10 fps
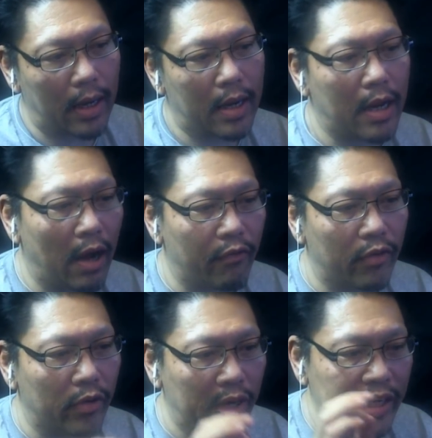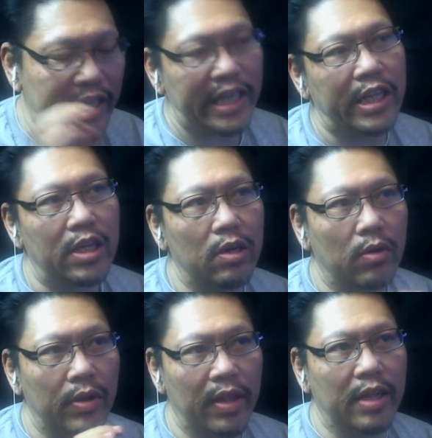cover in
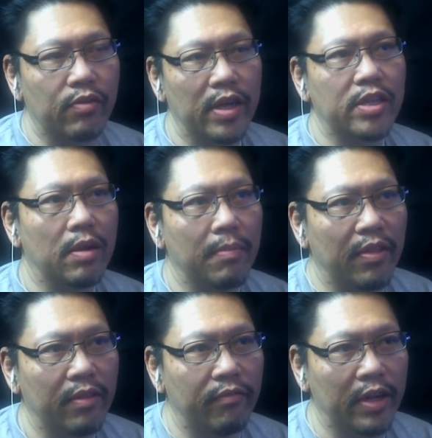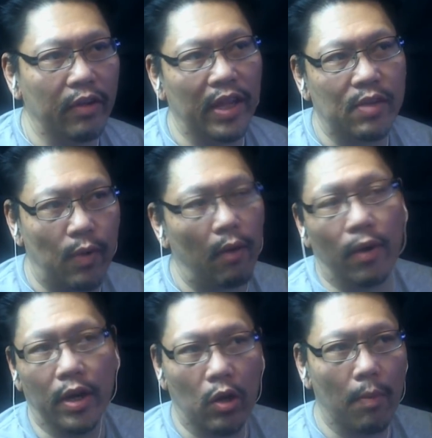detail in that dry start method video. That's why I
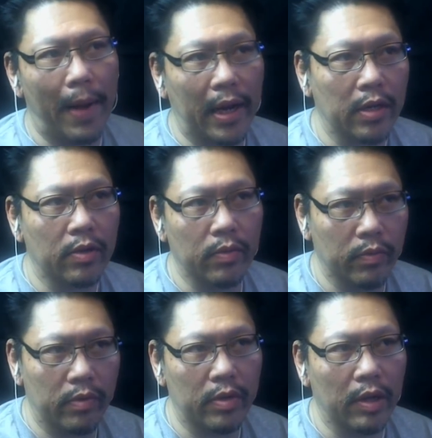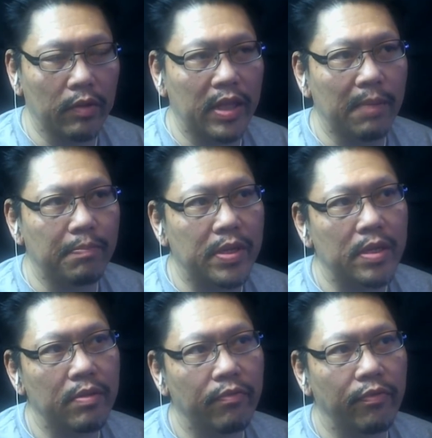wanted to go back and do, you know, tips
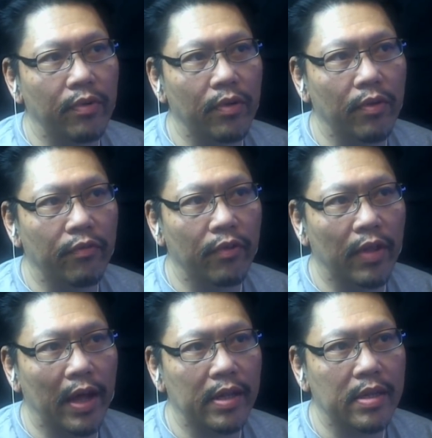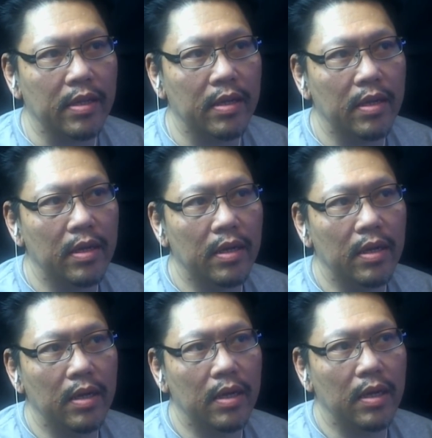for that
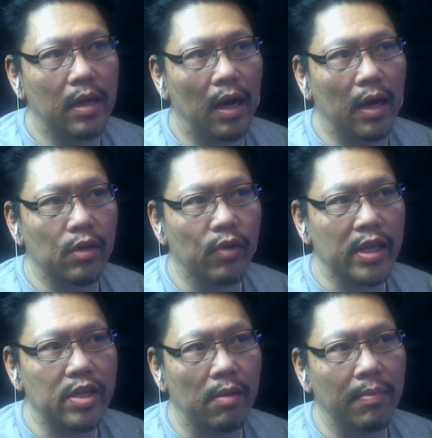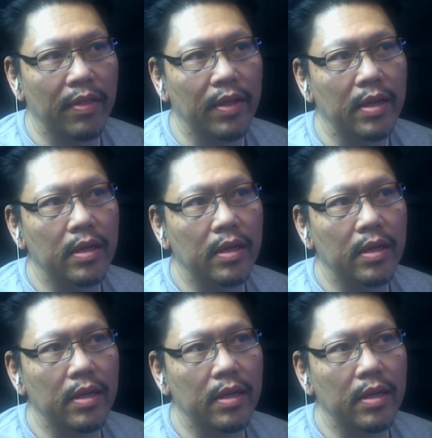dry start method.